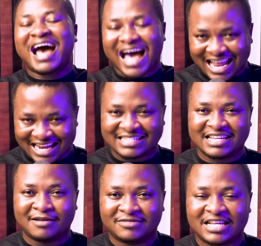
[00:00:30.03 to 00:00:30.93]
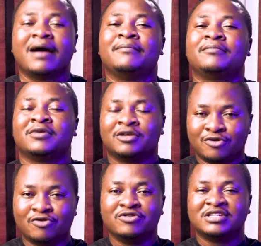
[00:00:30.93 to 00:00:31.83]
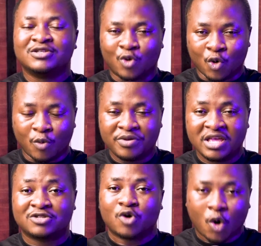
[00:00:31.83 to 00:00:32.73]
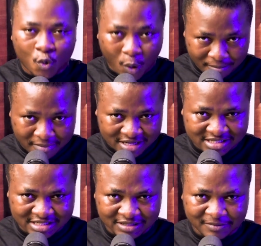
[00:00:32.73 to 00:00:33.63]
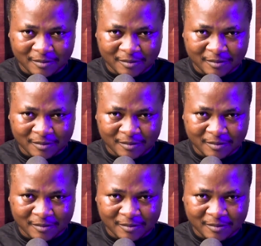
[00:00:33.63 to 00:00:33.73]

at the same time using OBS on one machine.